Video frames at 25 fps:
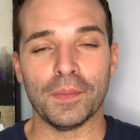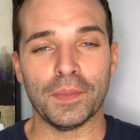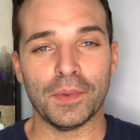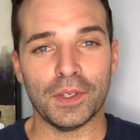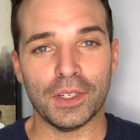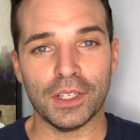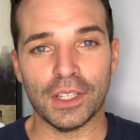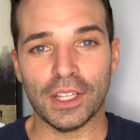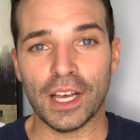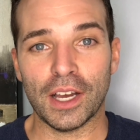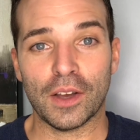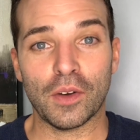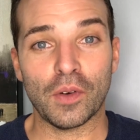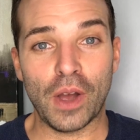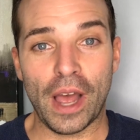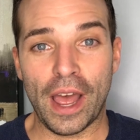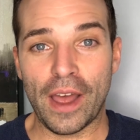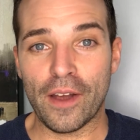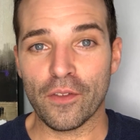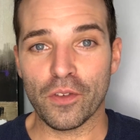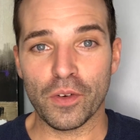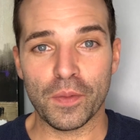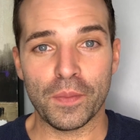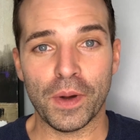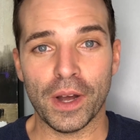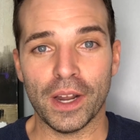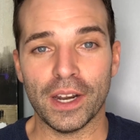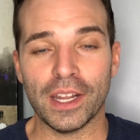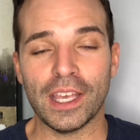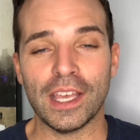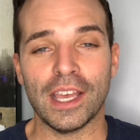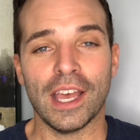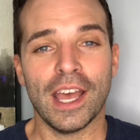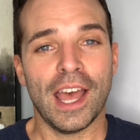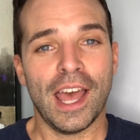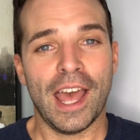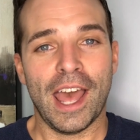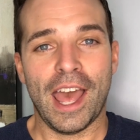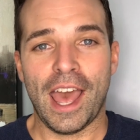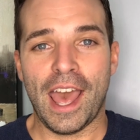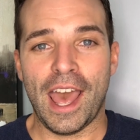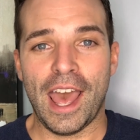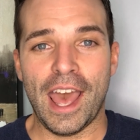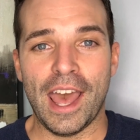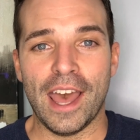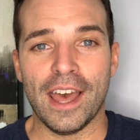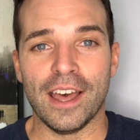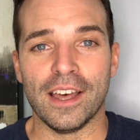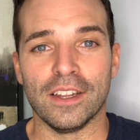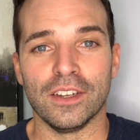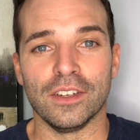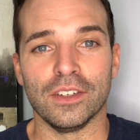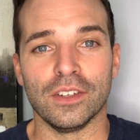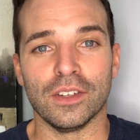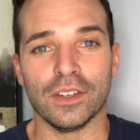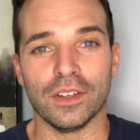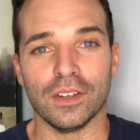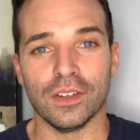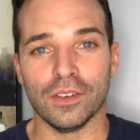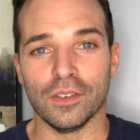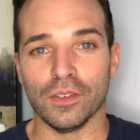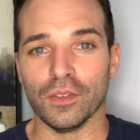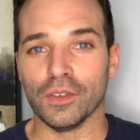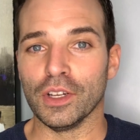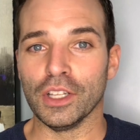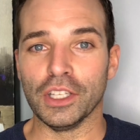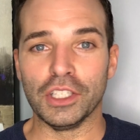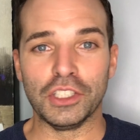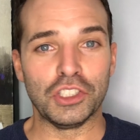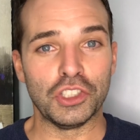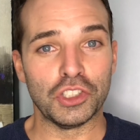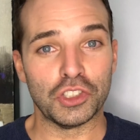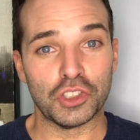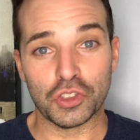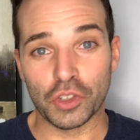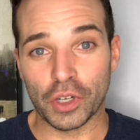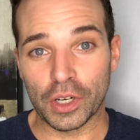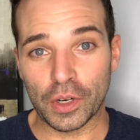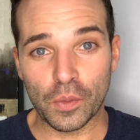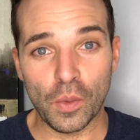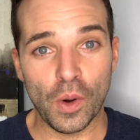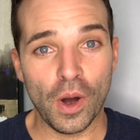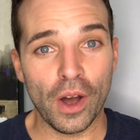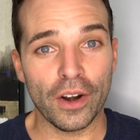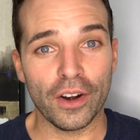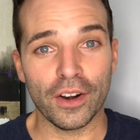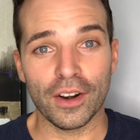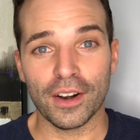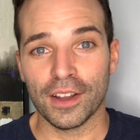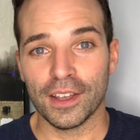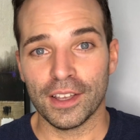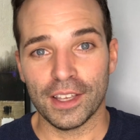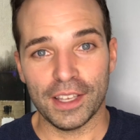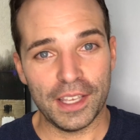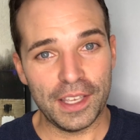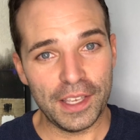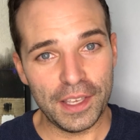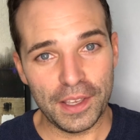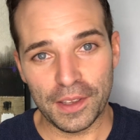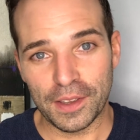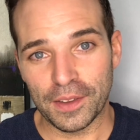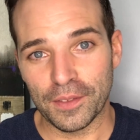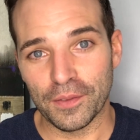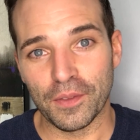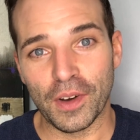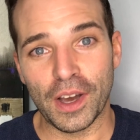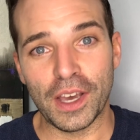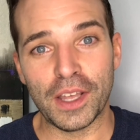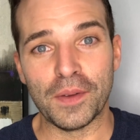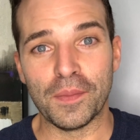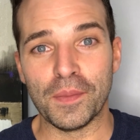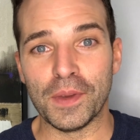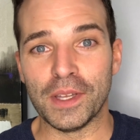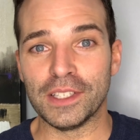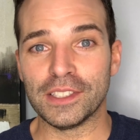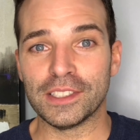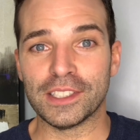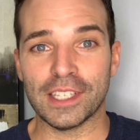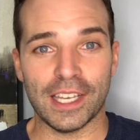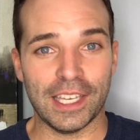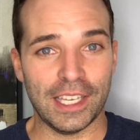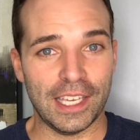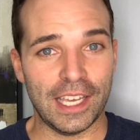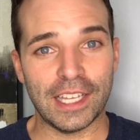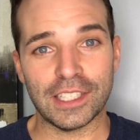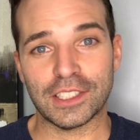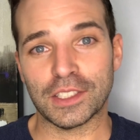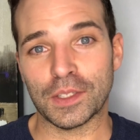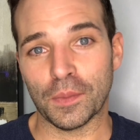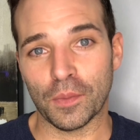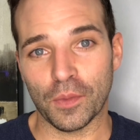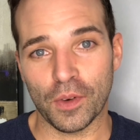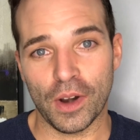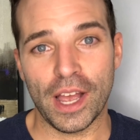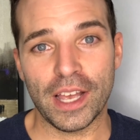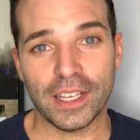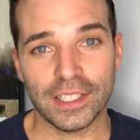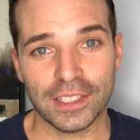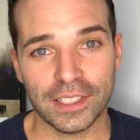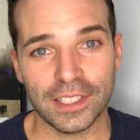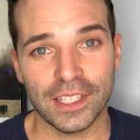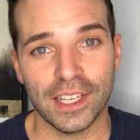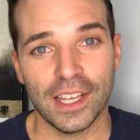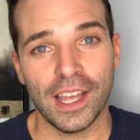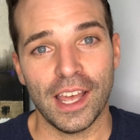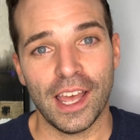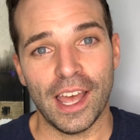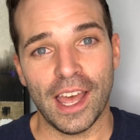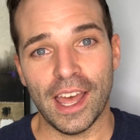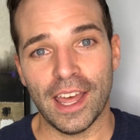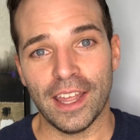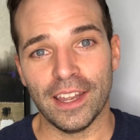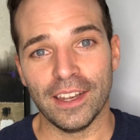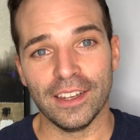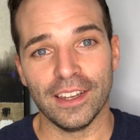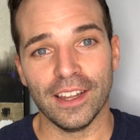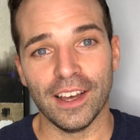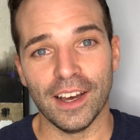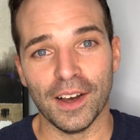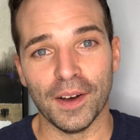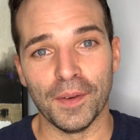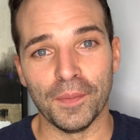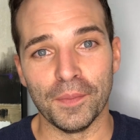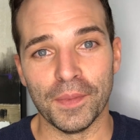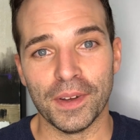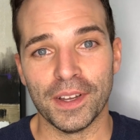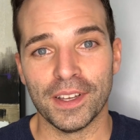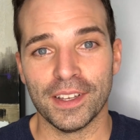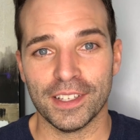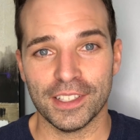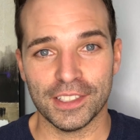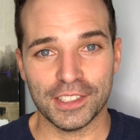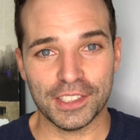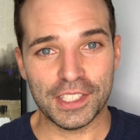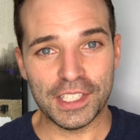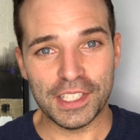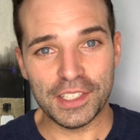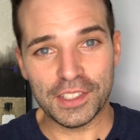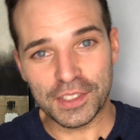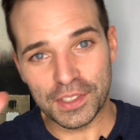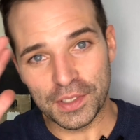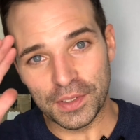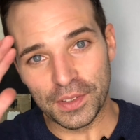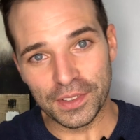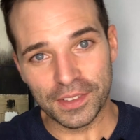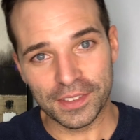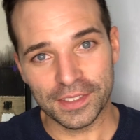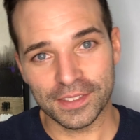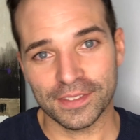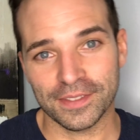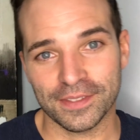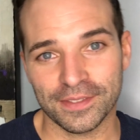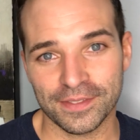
Good luck, everybody. And really just drink water, vitamins, and get some rest. And see you soon.